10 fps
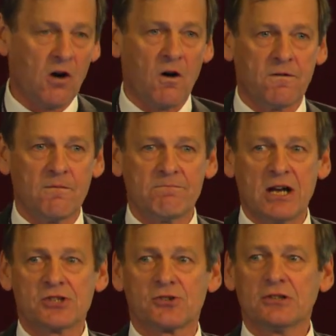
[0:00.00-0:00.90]
often
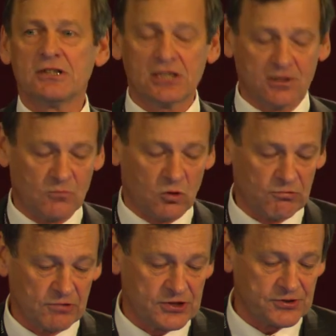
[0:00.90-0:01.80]
based on little more
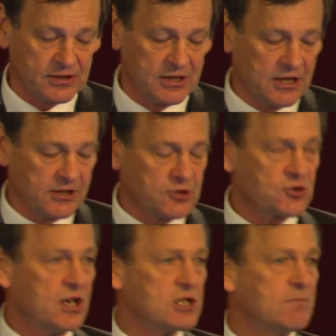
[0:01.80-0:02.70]
reason than
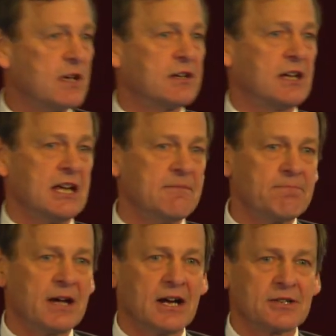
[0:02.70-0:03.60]
trying to make an
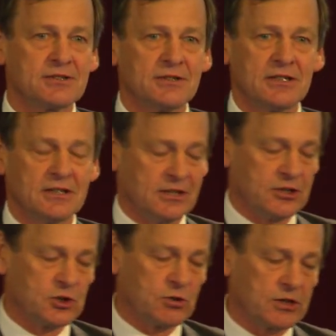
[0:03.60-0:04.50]
impact
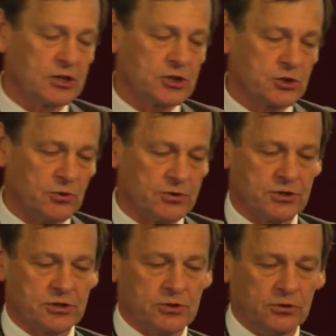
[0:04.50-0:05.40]
during a short
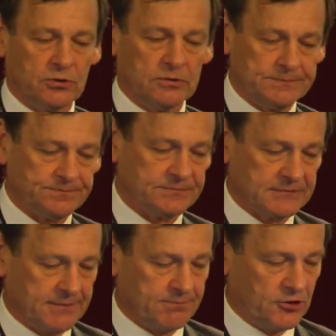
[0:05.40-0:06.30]
tour,
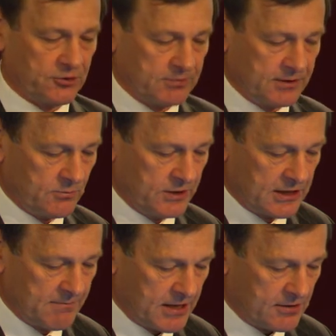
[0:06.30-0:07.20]
and possibly winning
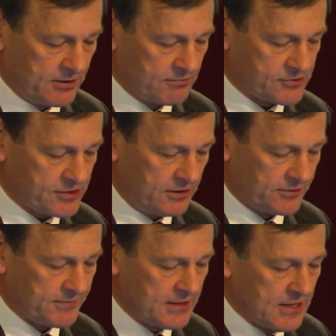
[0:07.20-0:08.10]
a medal in the
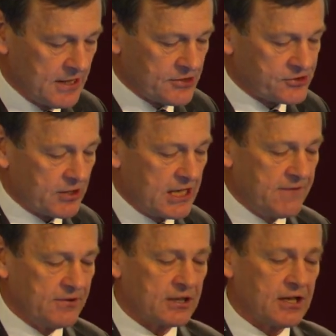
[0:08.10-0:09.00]
result. So
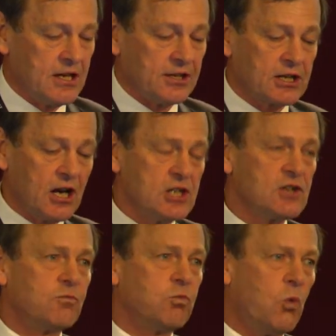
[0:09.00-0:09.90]
even the kind
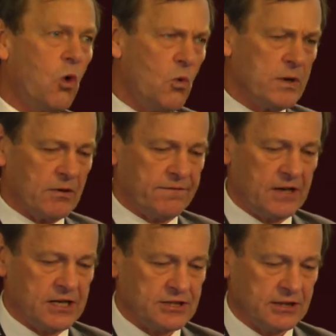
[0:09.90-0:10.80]
of war we were
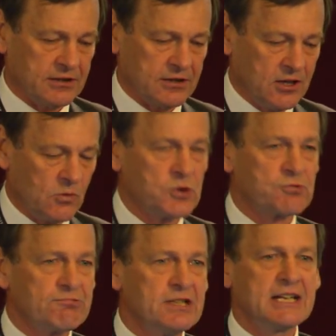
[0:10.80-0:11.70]
fighting was
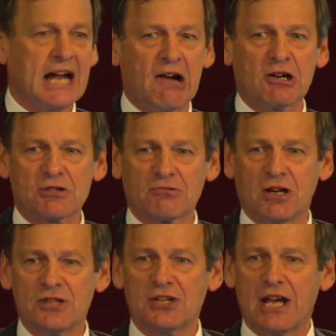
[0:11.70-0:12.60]

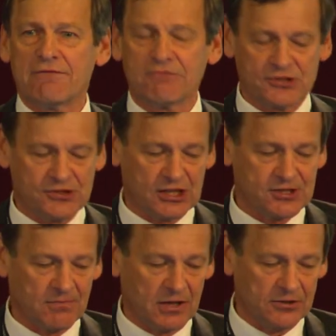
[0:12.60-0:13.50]
recharacterized every
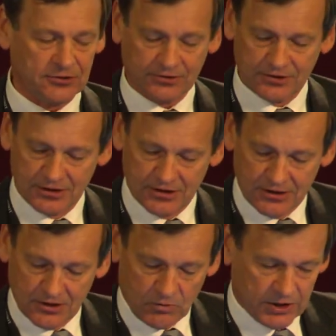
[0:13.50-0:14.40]
6 months.
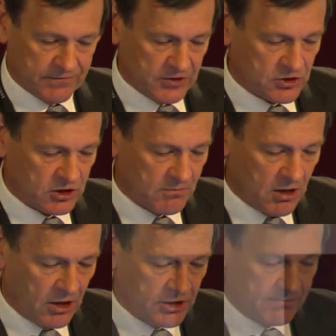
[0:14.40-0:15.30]
One divisional commander